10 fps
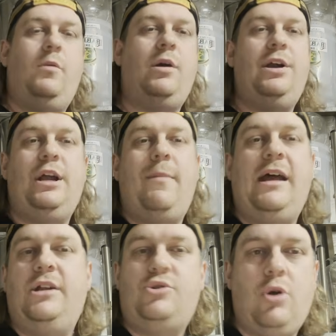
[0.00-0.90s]
not worrying
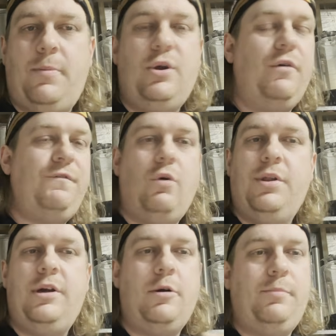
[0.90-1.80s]
about it dropping or
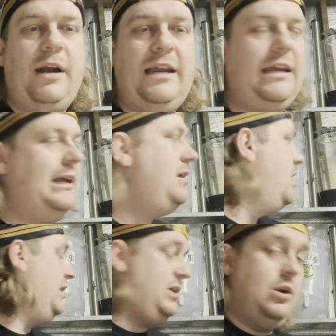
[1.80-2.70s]
falling or breaking,
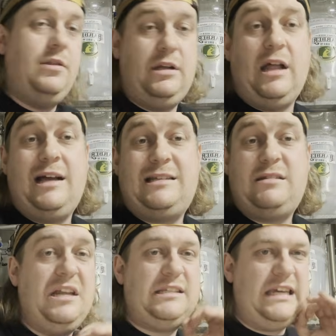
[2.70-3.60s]
like, the glass,
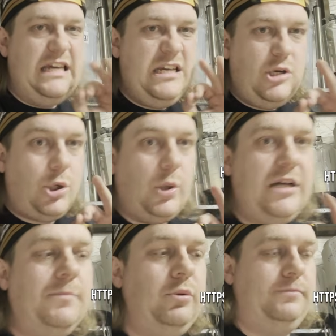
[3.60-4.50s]
and it's
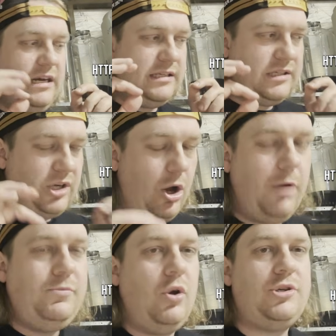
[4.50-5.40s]
incredible. It is
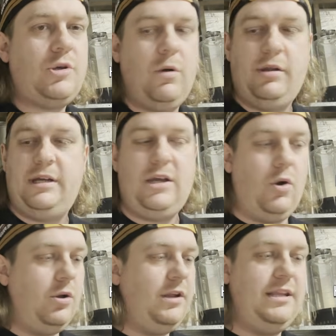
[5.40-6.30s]
top-notch quality,
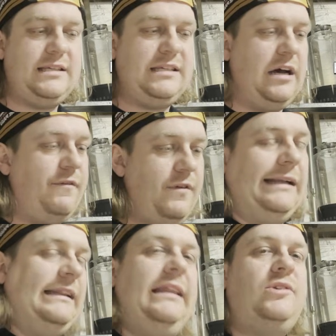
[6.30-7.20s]
all of this stuff.
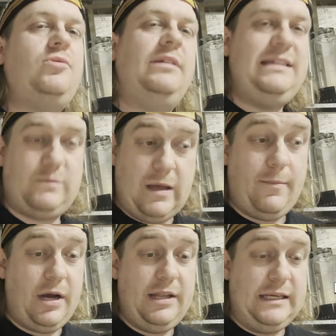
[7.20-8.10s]
I literally swear
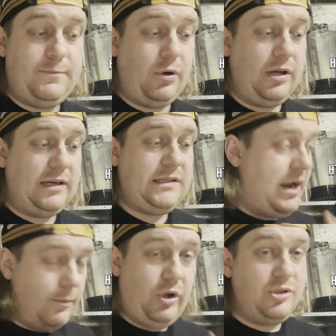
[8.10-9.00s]
by these products,
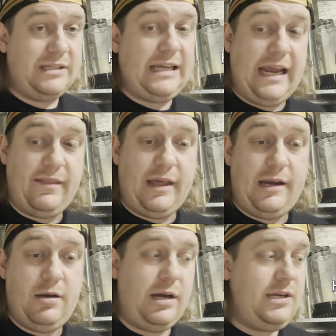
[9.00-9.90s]
and I'm not just saying
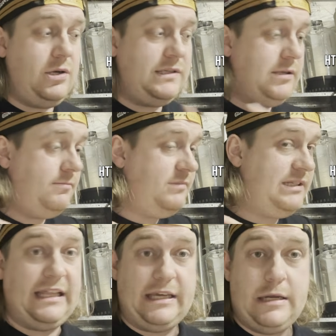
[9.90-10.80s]
that. I use them
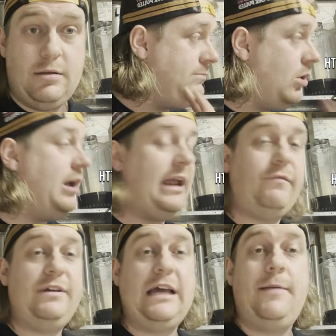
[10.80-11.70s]
daily in my
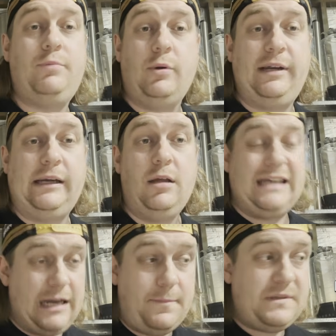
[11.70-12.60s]
everyday brewing
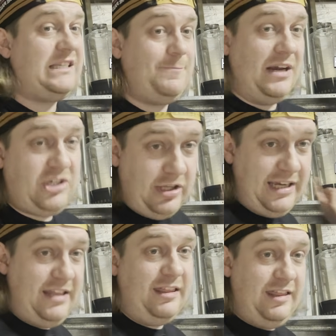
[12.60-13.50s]
setup, especially